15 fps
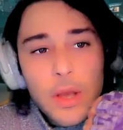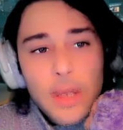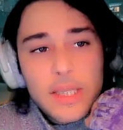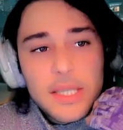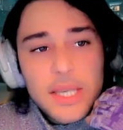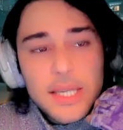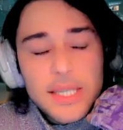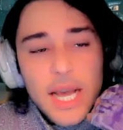
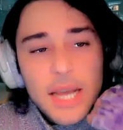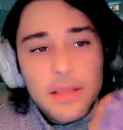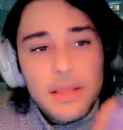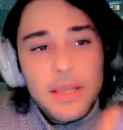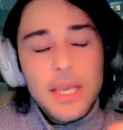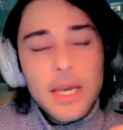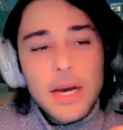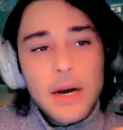It's this
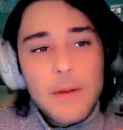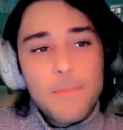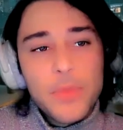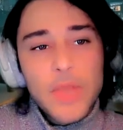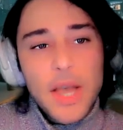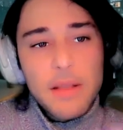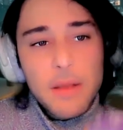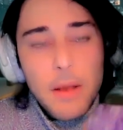idea
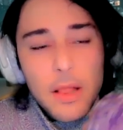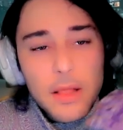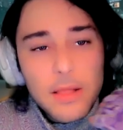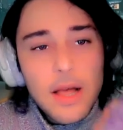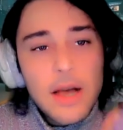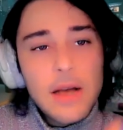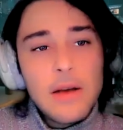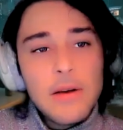that
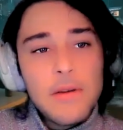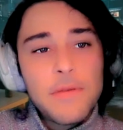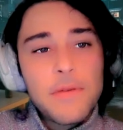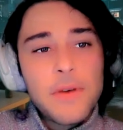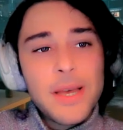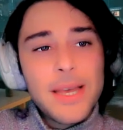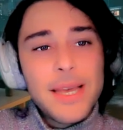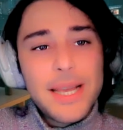love
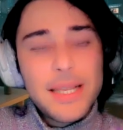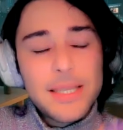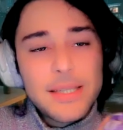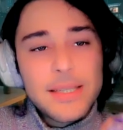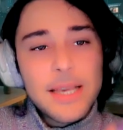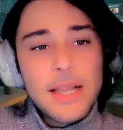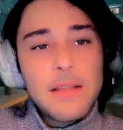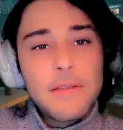
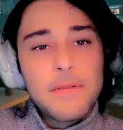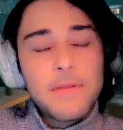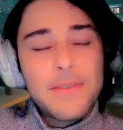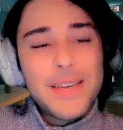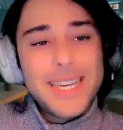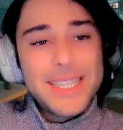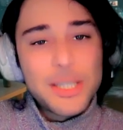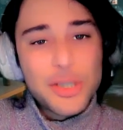itself
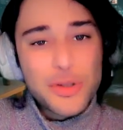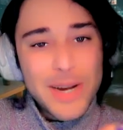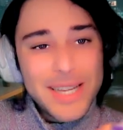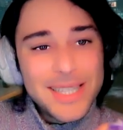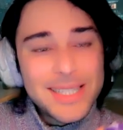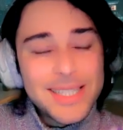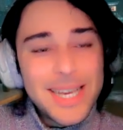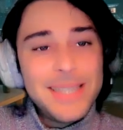is
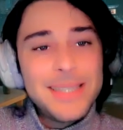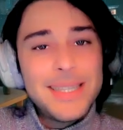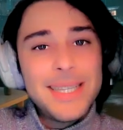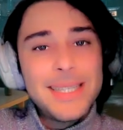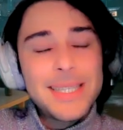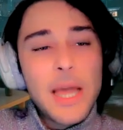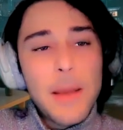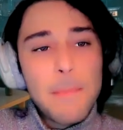
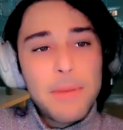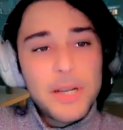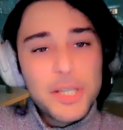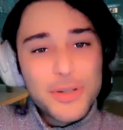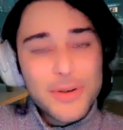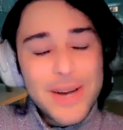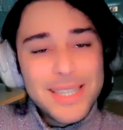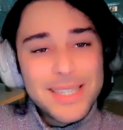transcendent,
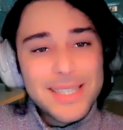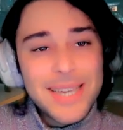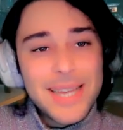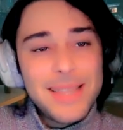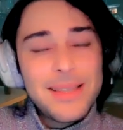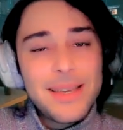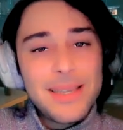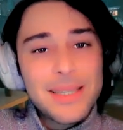but
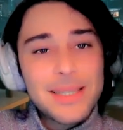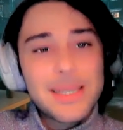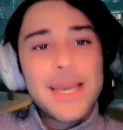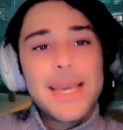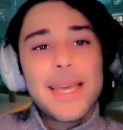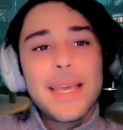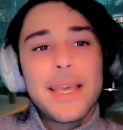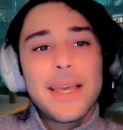transcendence
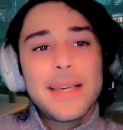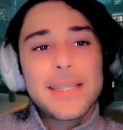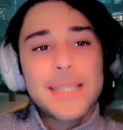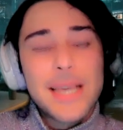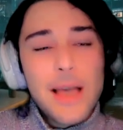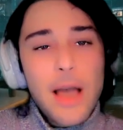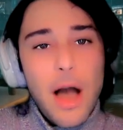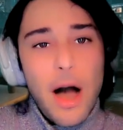
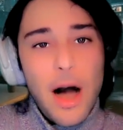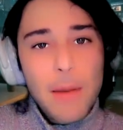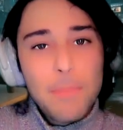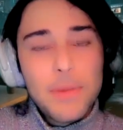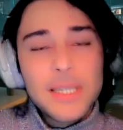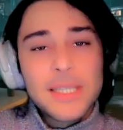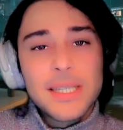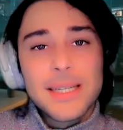is
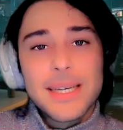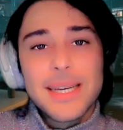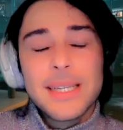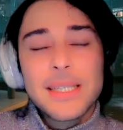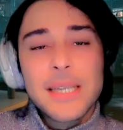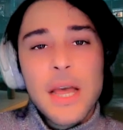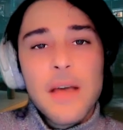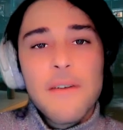opposite,
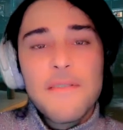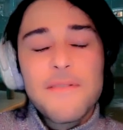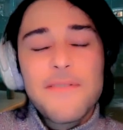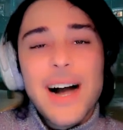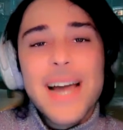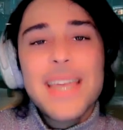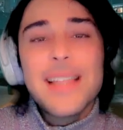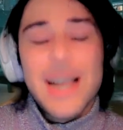is
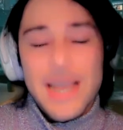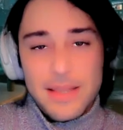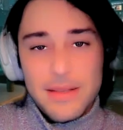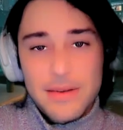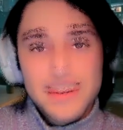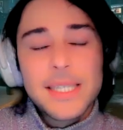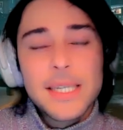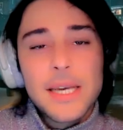finite,
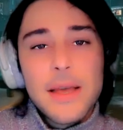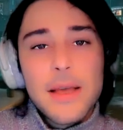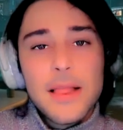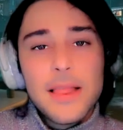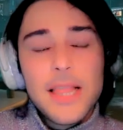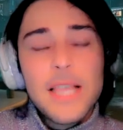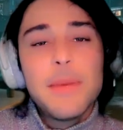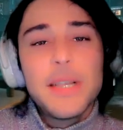it's
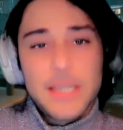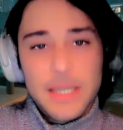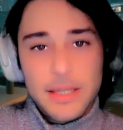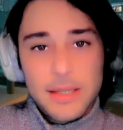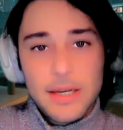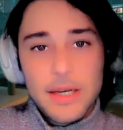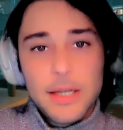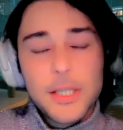limited.
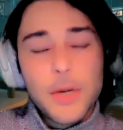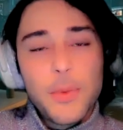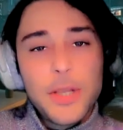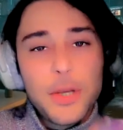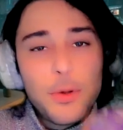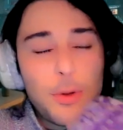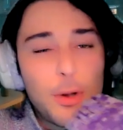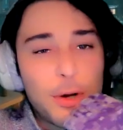So
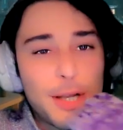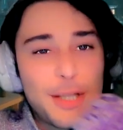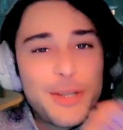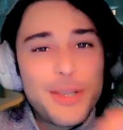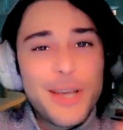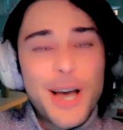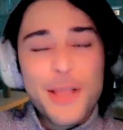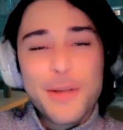when you look
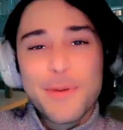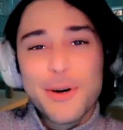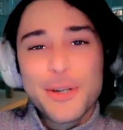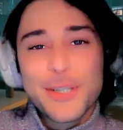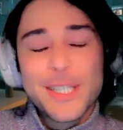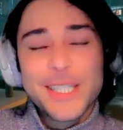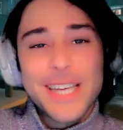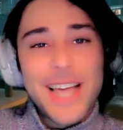into the other
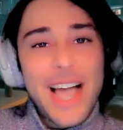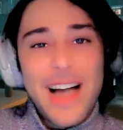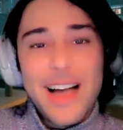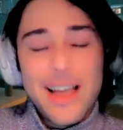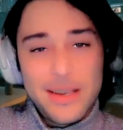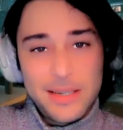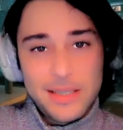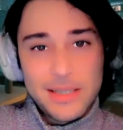person's
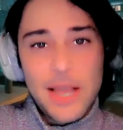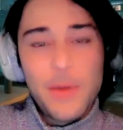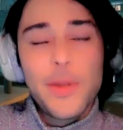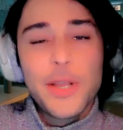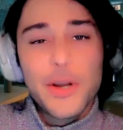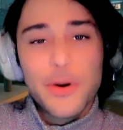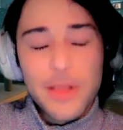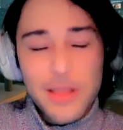eyes and
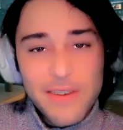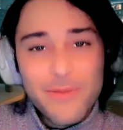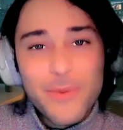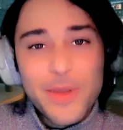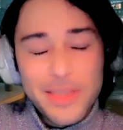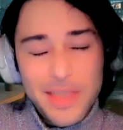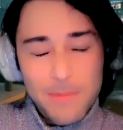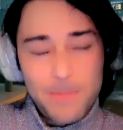when you're in love
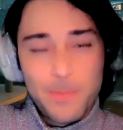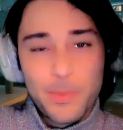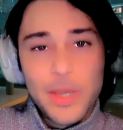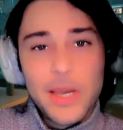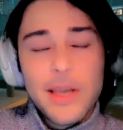with them,